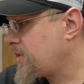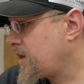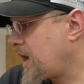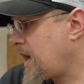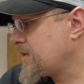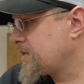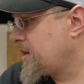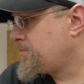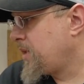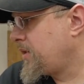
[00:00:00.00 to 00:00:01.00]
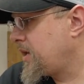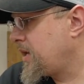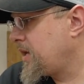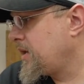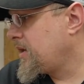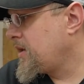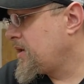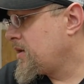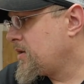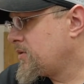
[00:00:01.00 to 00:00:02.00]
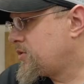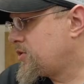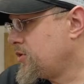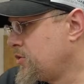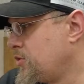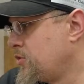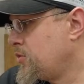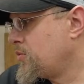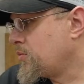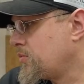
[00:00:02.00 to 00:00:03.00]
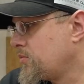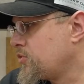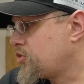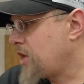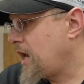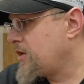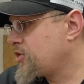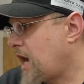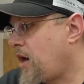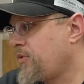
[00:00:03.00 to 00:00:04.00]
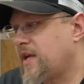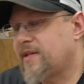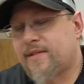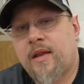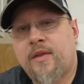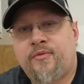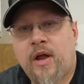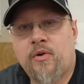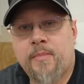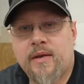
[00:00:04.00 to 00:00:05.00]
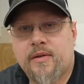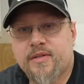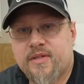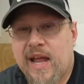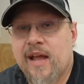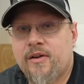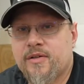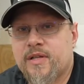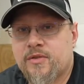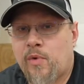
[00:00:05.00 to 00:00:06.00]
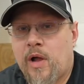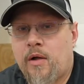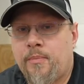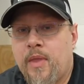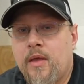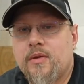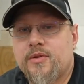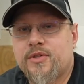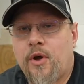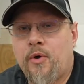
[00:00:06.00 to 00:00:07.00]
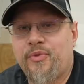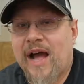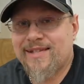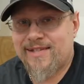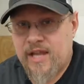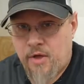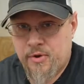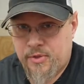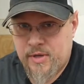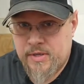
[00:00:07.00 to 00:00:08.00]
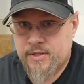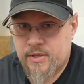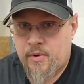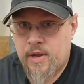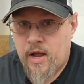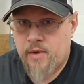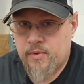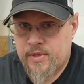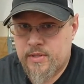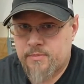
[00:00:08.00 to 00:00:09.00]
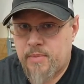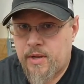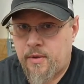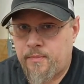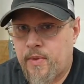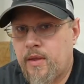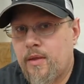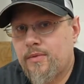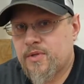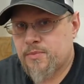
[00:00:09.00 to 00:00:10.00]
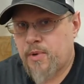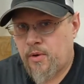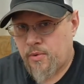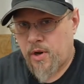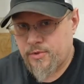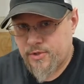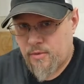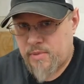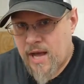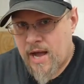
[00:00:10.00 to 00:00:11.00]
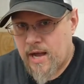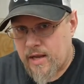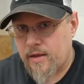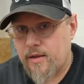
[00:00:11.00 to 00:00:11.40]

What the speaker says: has the ability to change how they set environmental standards as well. So that's the other thing that's going on with this bill. This bill would also block